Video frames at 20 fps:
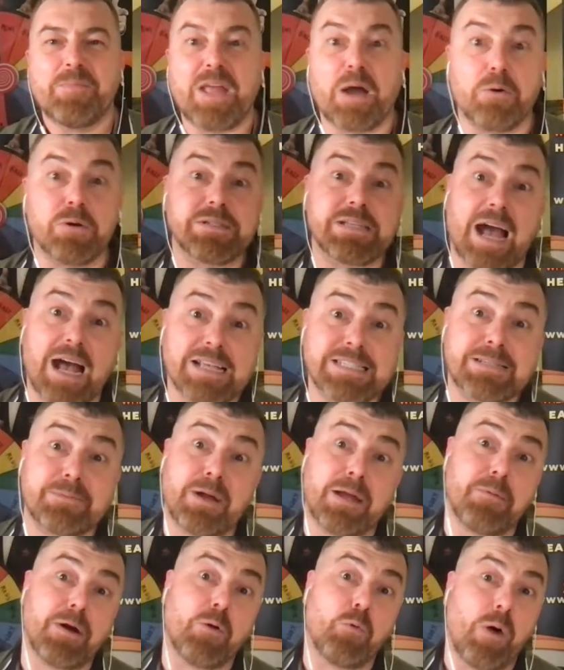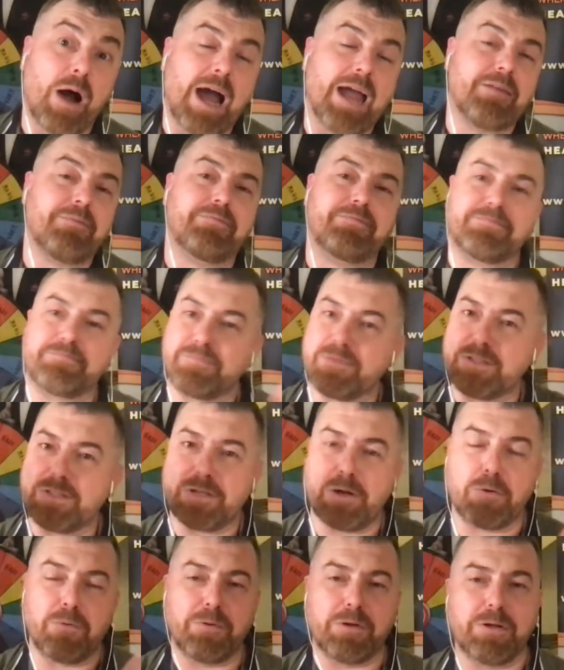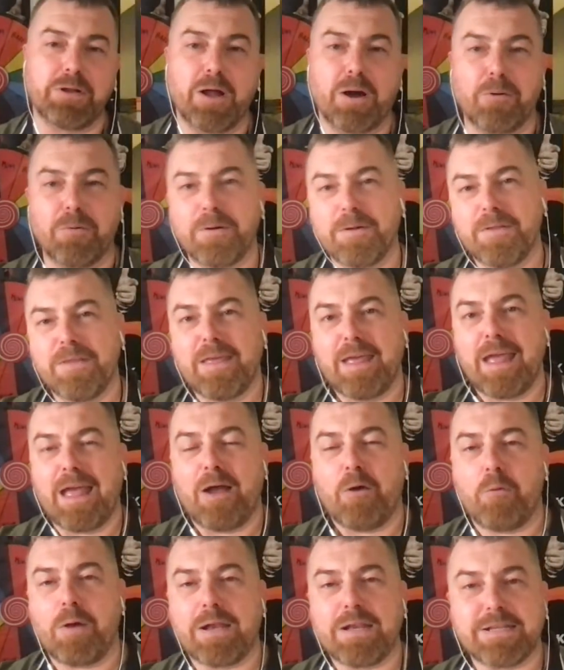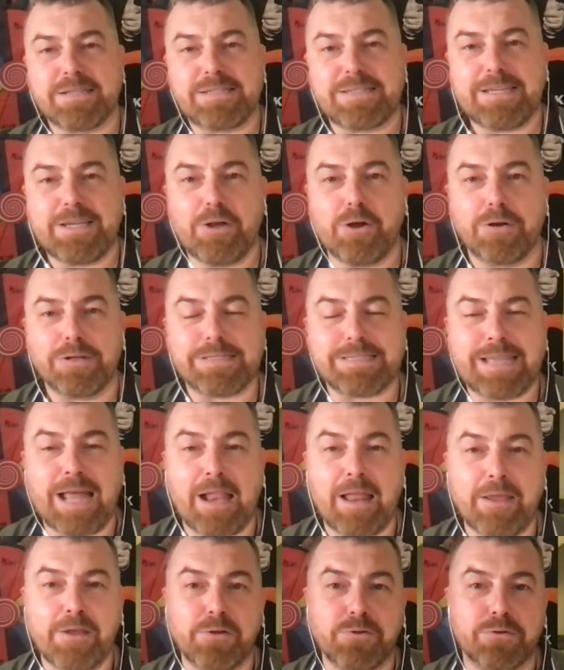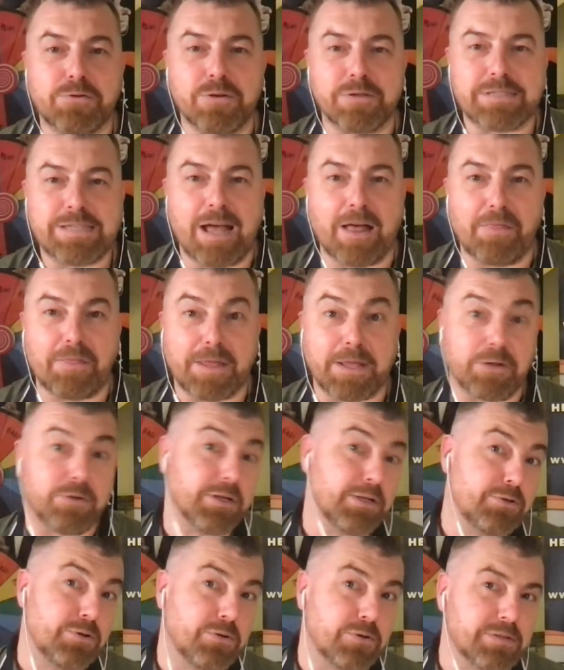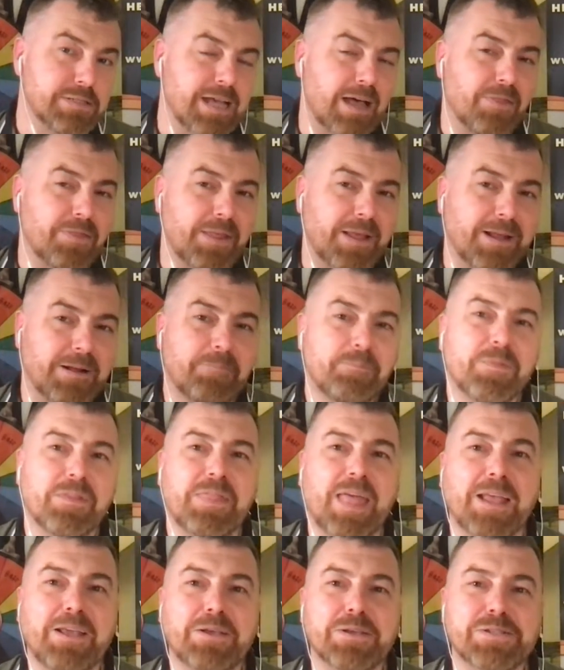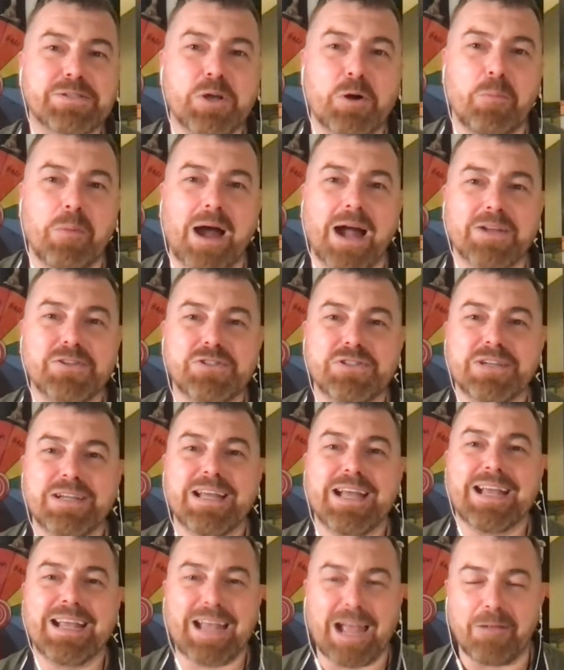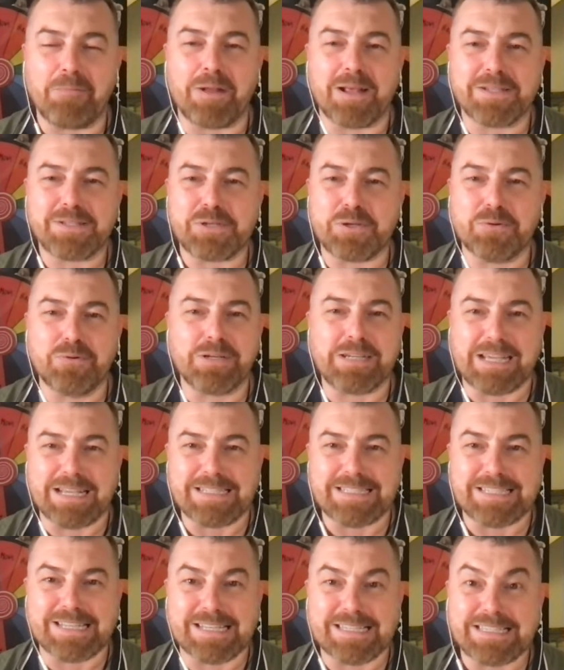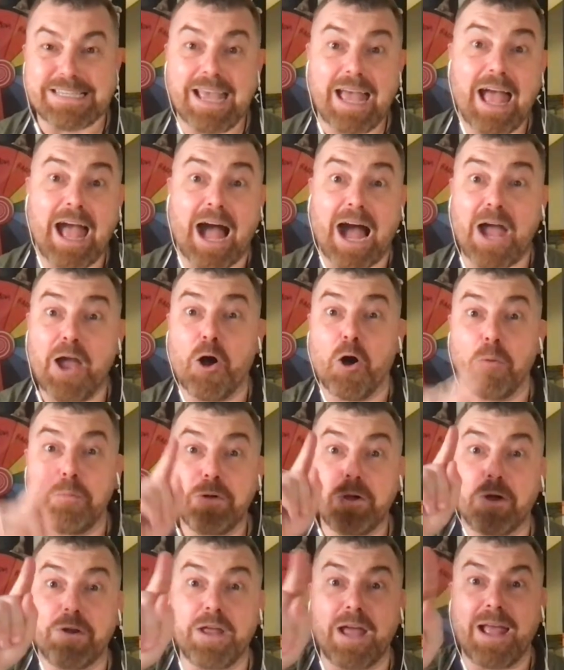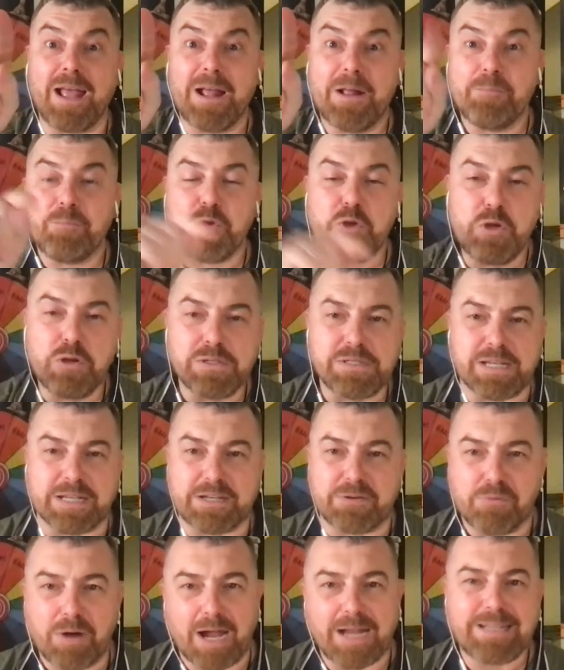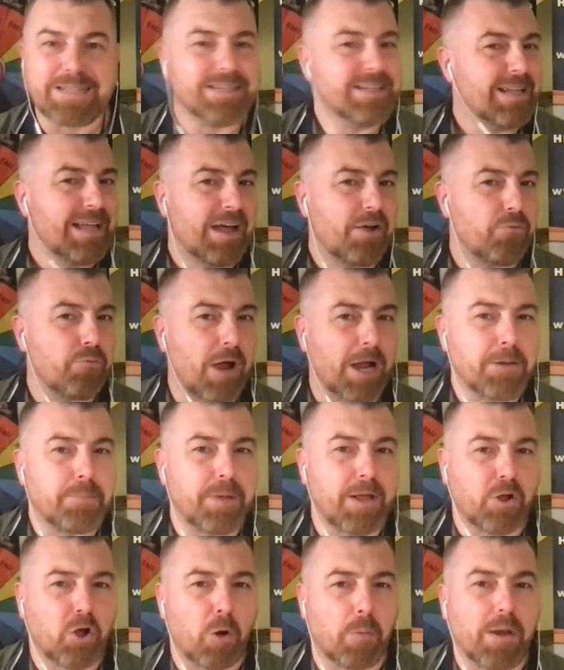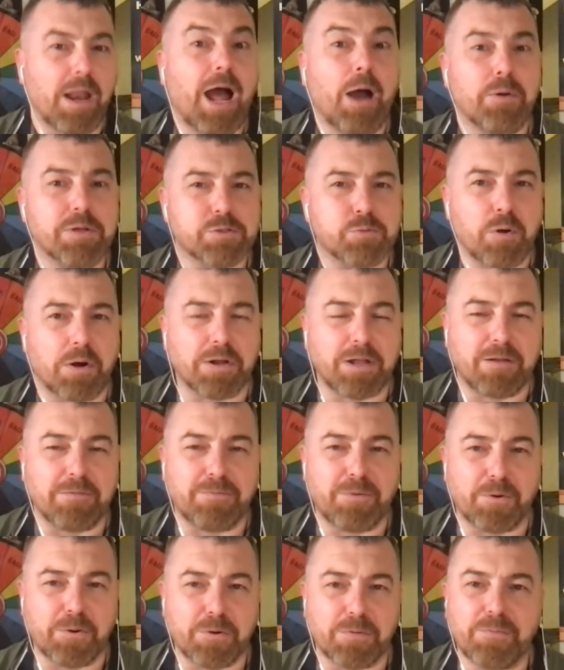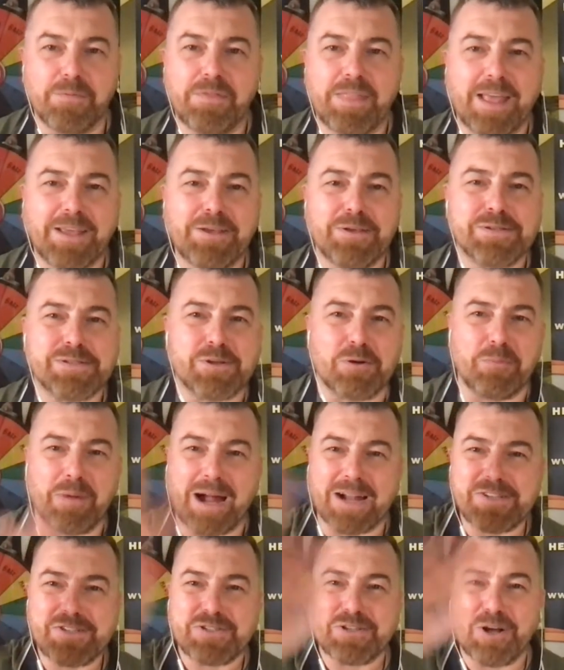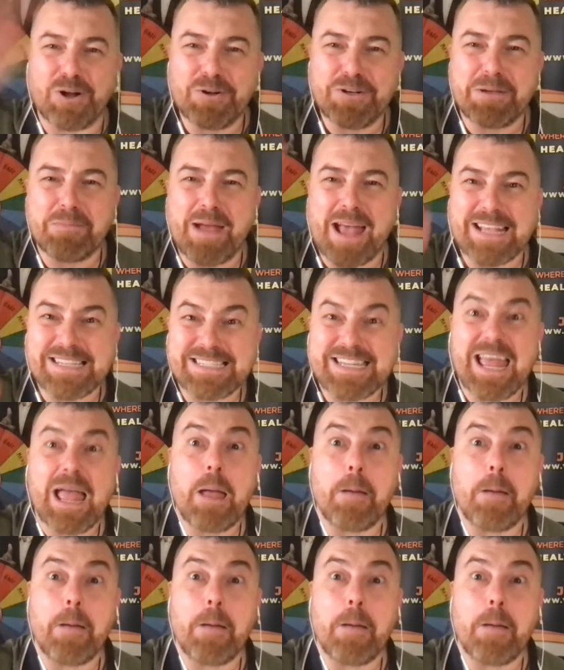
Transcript: I was asked by my wife. So, you know, when the CEO is telling you to do something, you need to do something. Thank you so much. God bless you. Kisses. I hope you're going to use it, right? Write me a comment how it's working for you. Thank you so much. All the best.